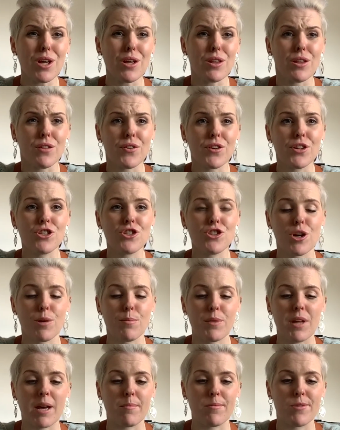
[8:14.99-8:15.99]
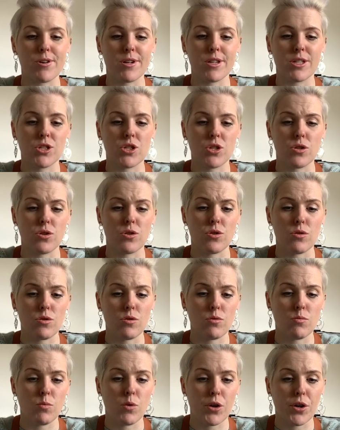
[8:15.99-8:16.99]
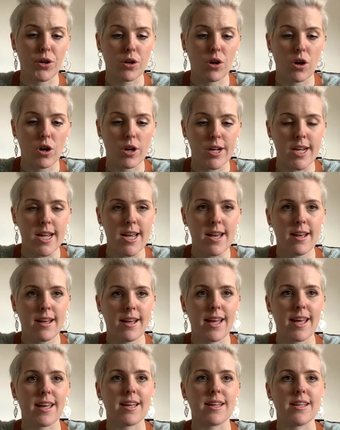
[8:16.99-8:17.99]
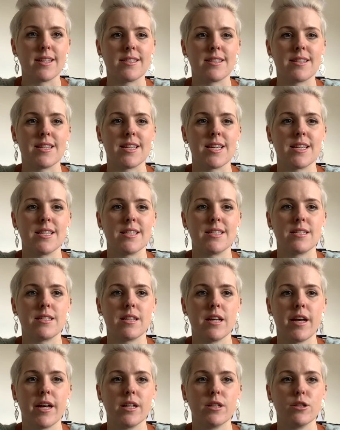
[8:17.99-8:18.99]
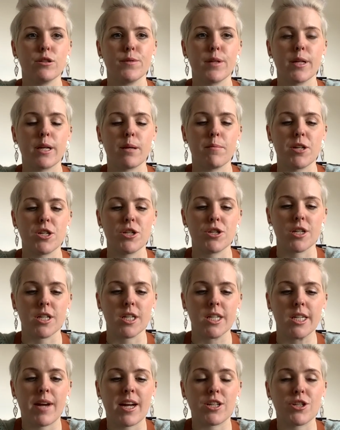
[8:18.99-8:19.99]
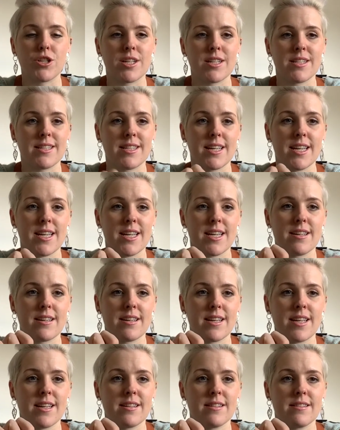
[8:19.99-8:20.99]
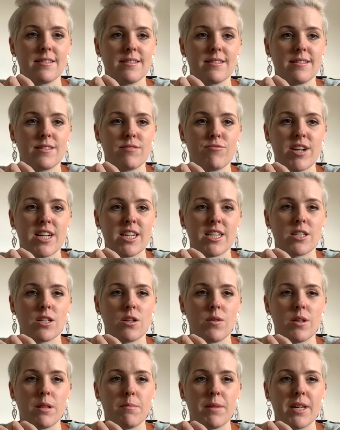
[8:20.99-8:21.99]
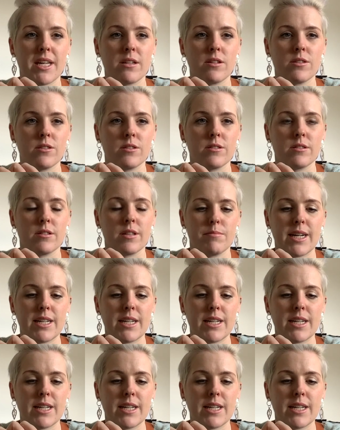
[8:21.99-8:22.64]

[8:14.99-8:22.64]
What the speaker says: The first job that I'm going to work on is this lovely commission. As you can see, it's ready to go in the pickle.